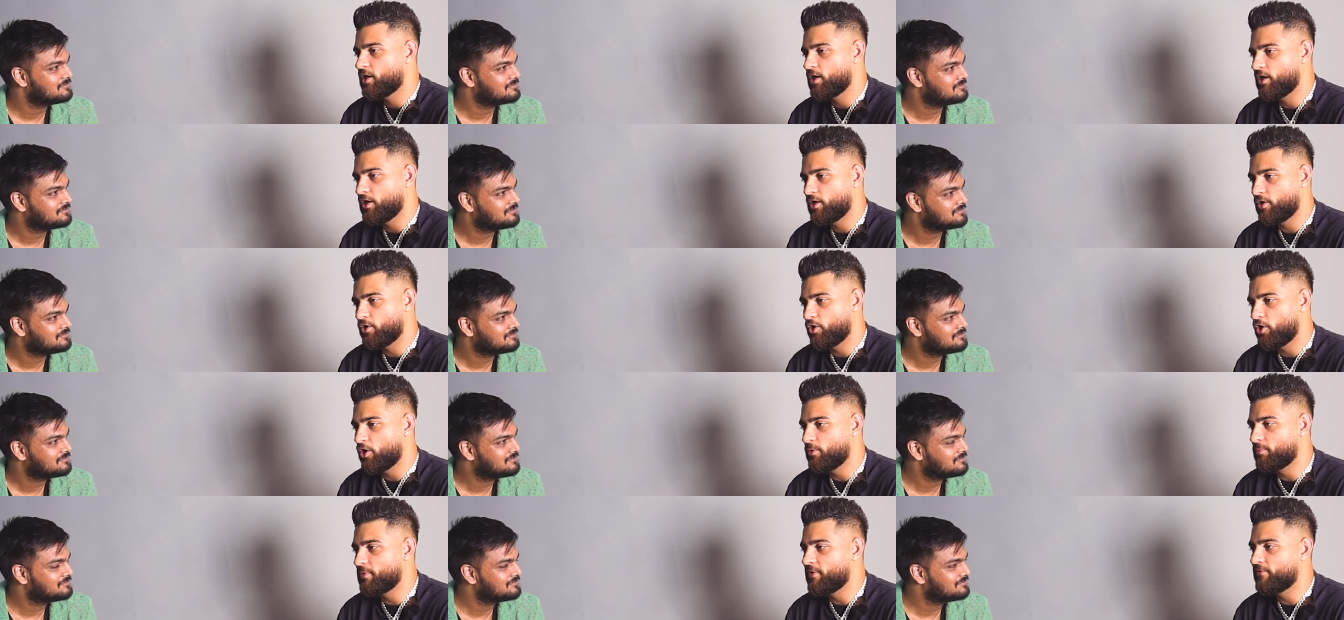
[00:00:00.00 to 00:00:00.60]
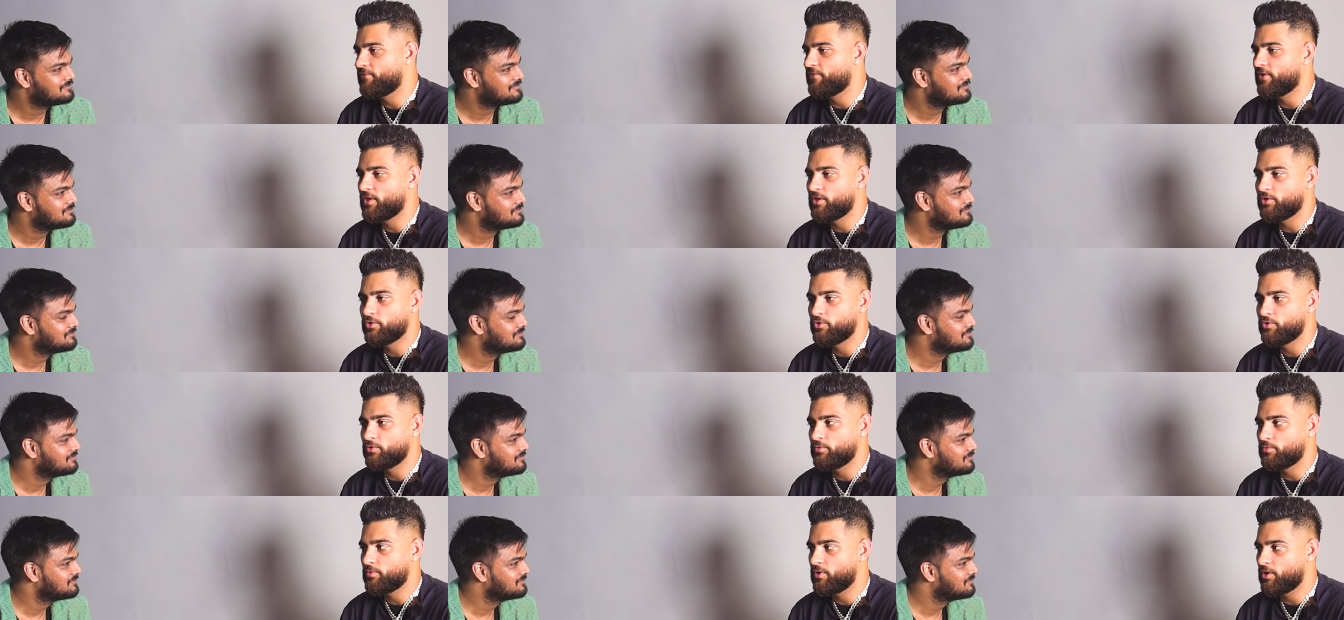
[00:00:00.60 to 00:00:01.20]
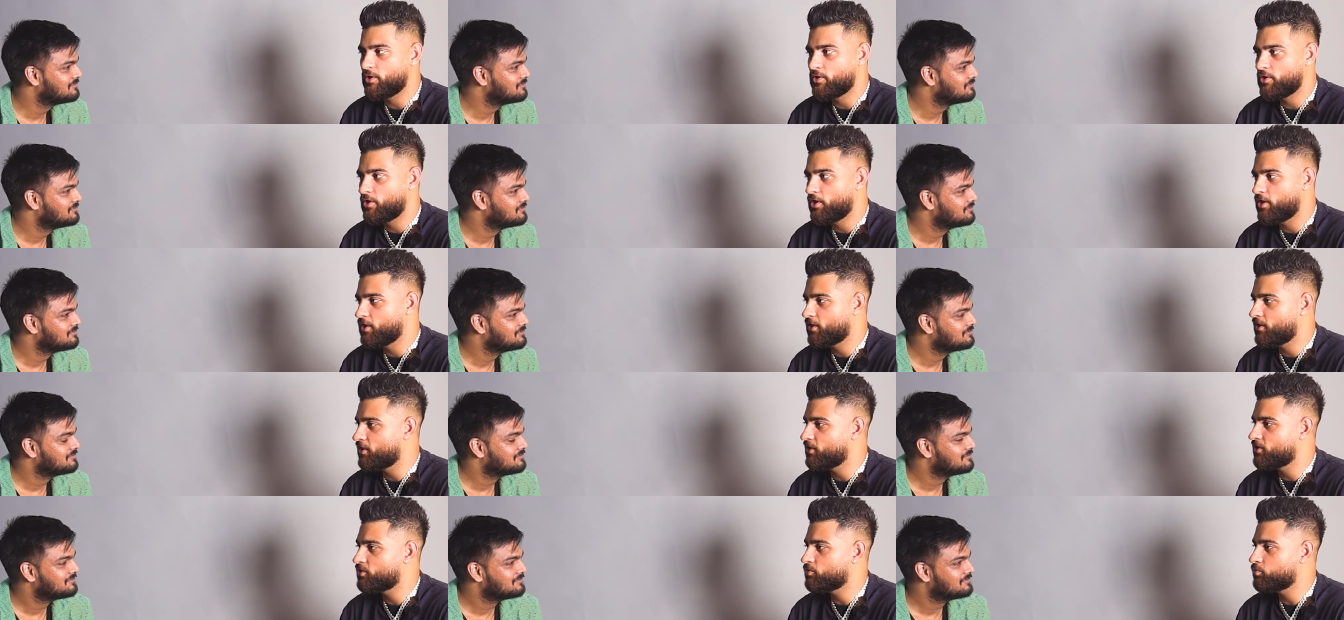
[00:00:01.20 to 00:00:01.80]
Speaker 1: uh, all my fellow uh,
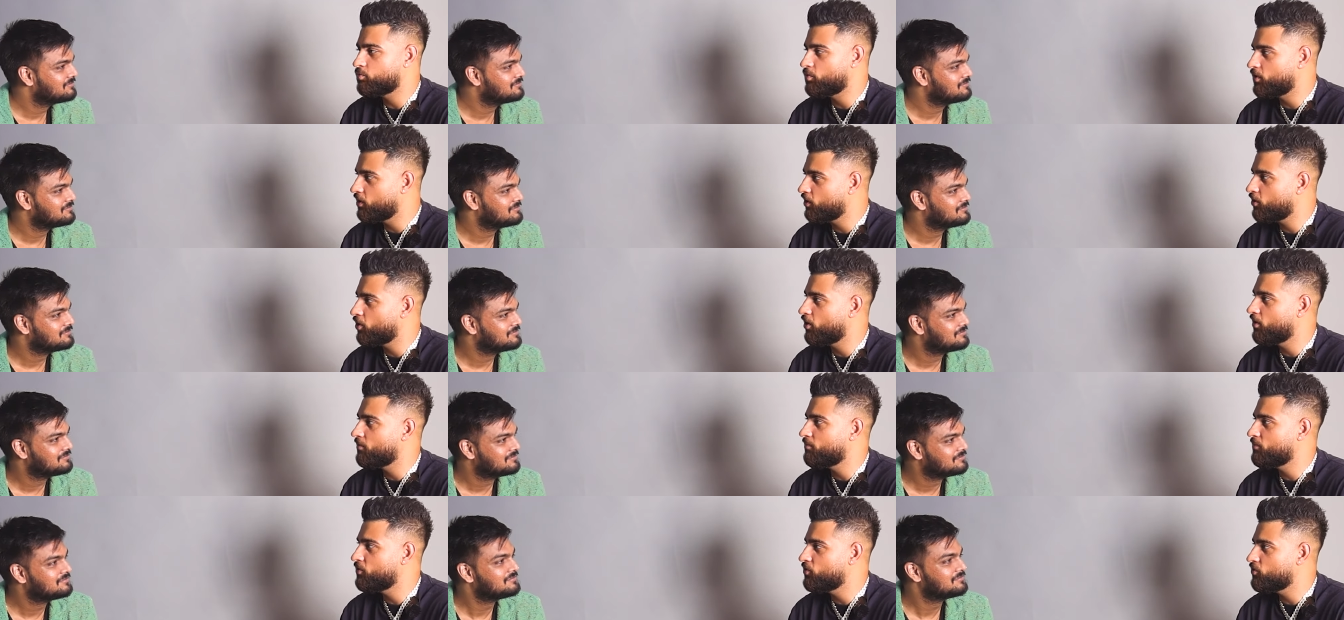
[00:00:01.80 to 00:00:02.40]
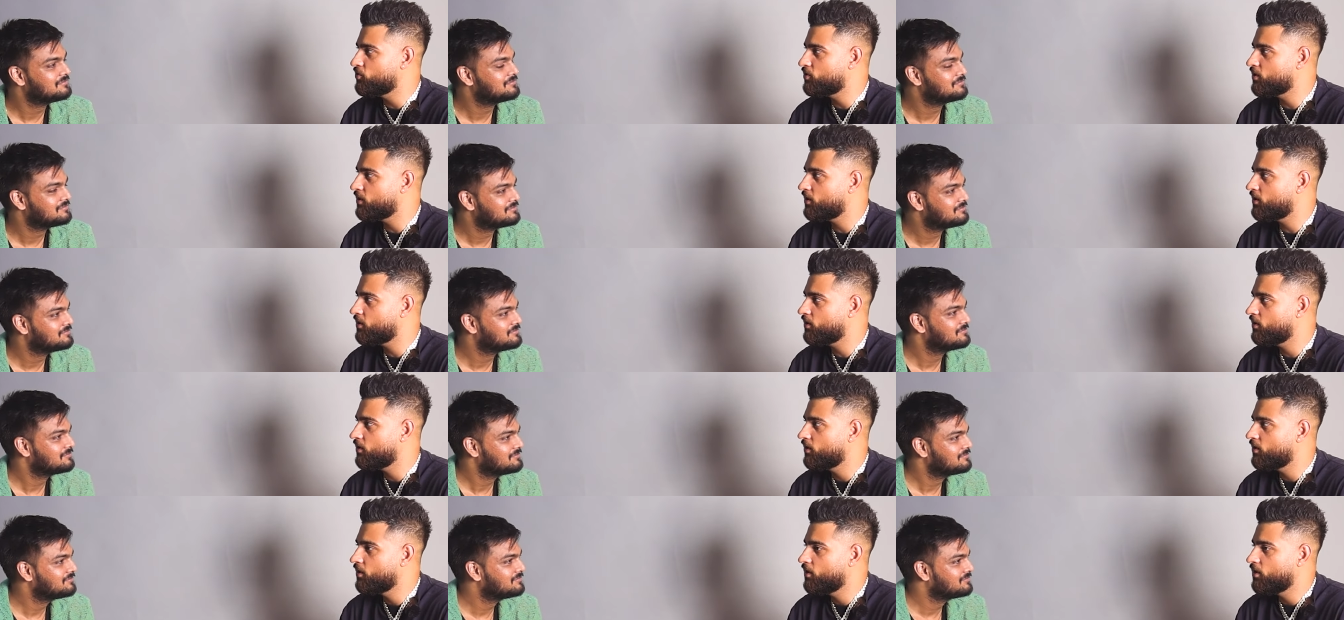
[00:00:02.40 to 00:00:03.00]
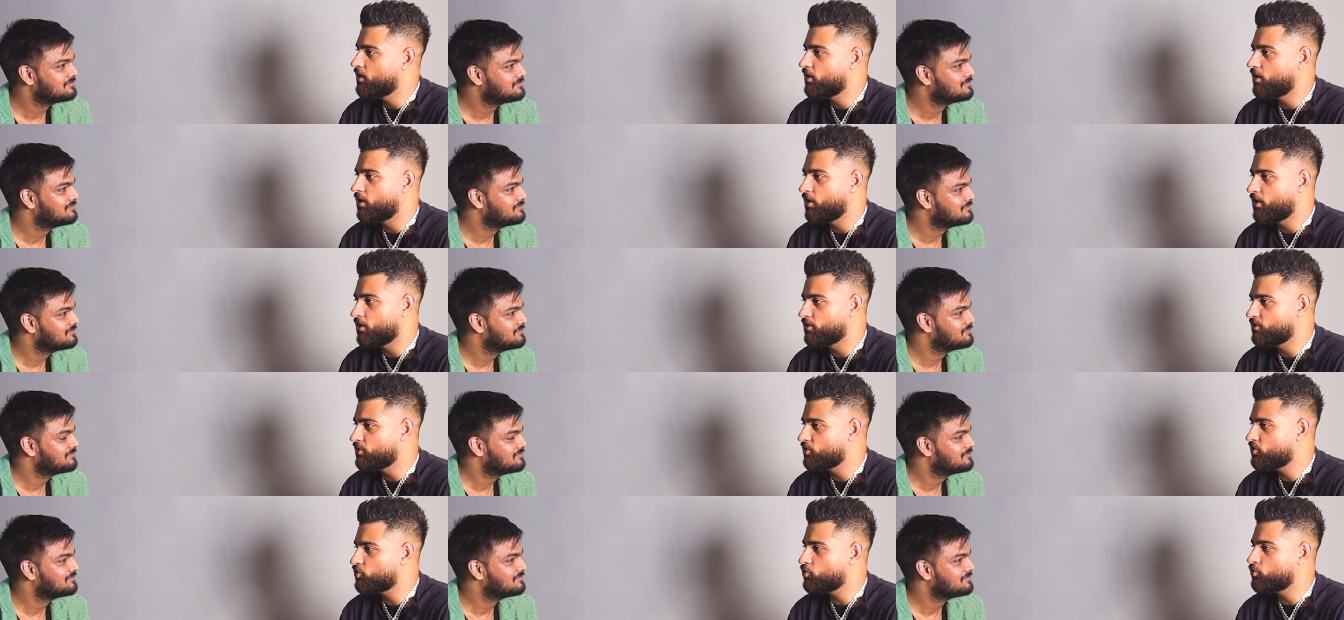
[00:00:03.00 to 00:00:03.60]
artists work on music uh,
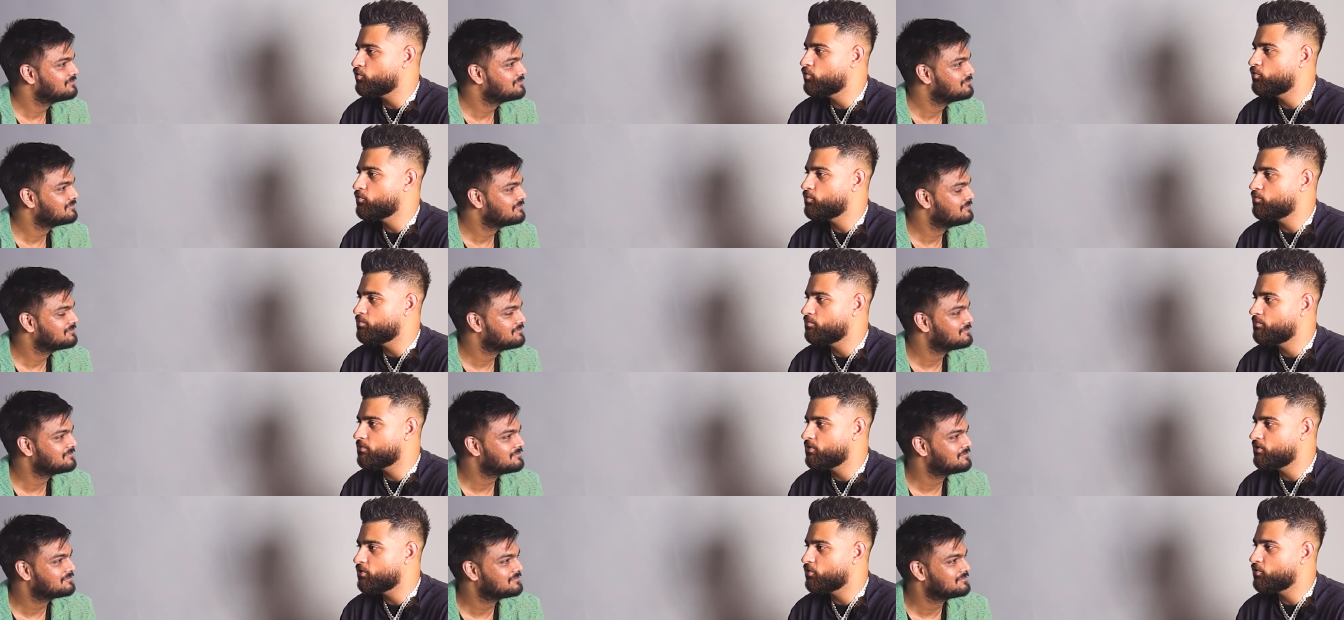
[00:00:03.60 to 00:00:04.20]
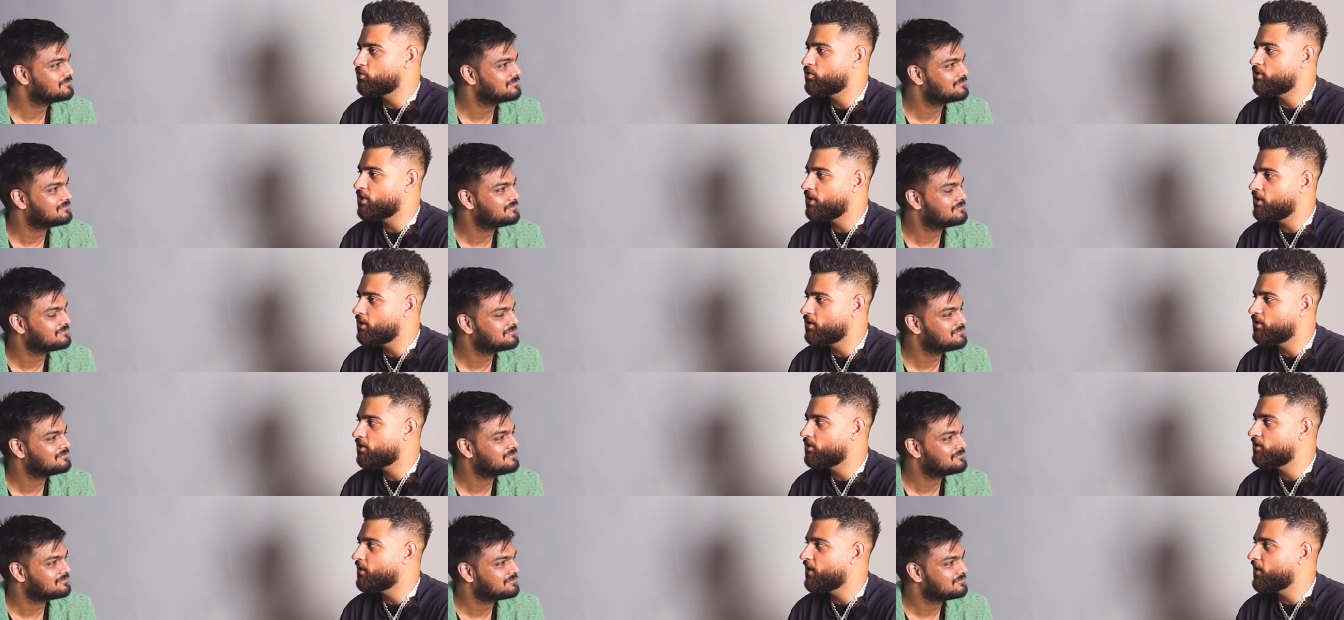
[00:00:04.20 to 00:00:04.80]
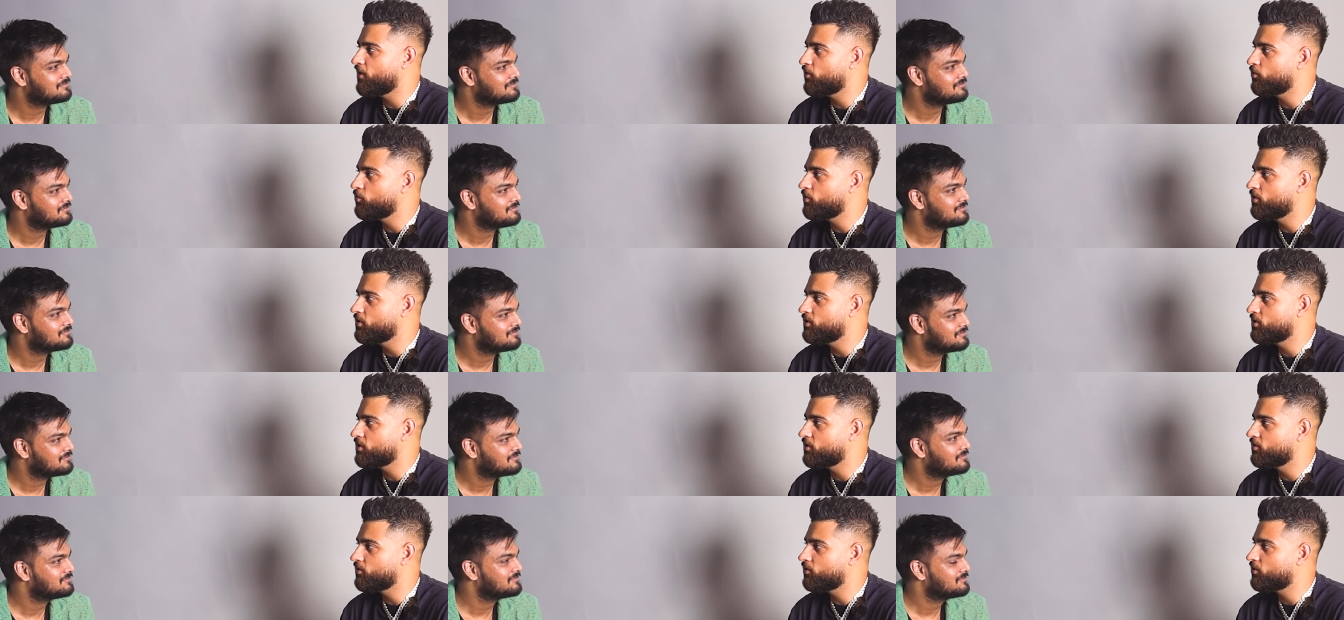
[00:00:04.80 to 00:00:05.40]
just to you know take our language
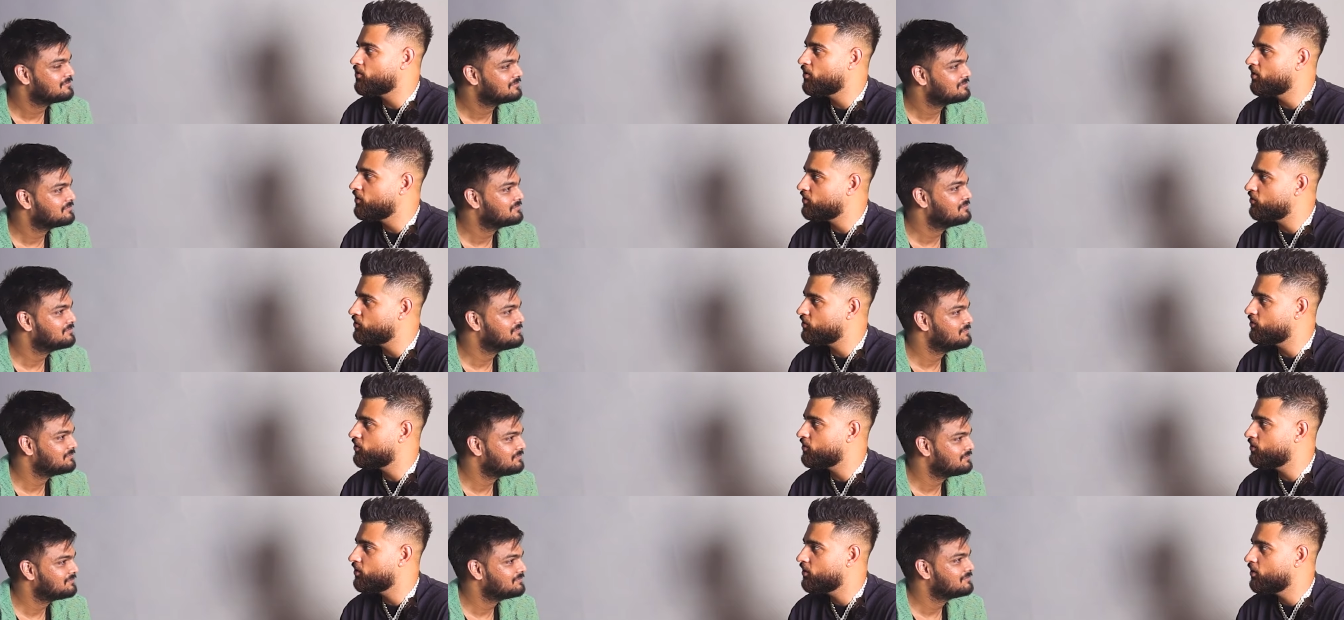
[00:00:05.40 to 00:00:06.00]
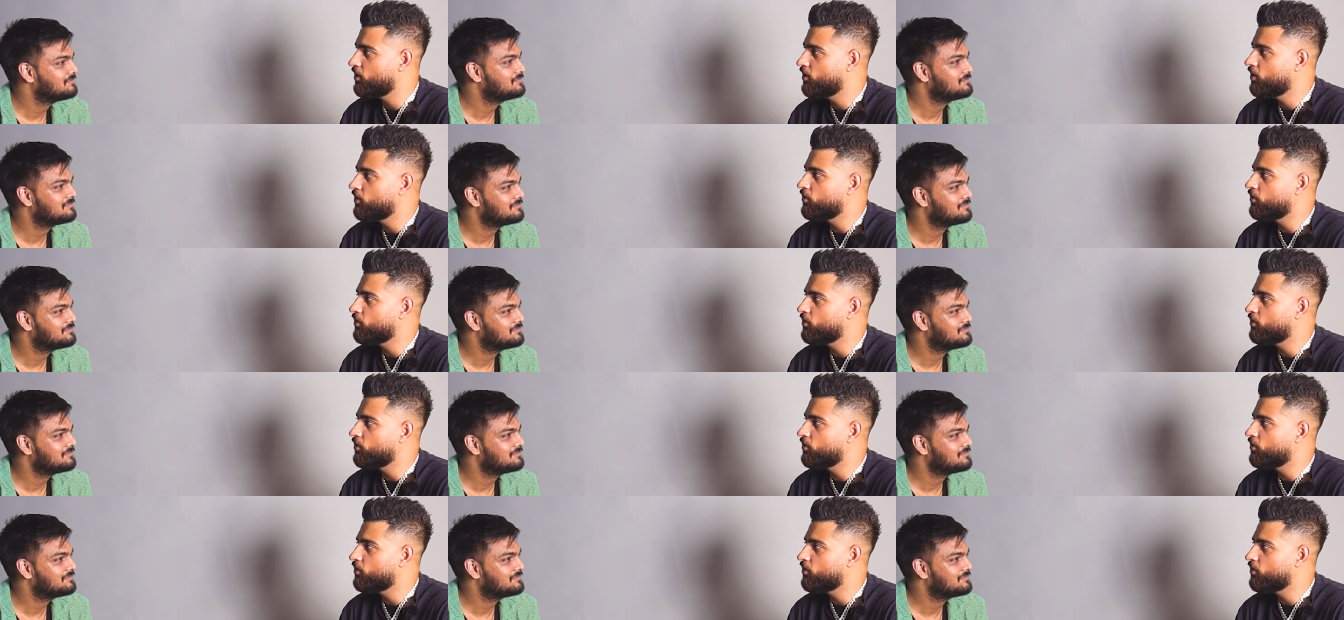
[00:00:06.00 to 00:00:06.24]
and our culture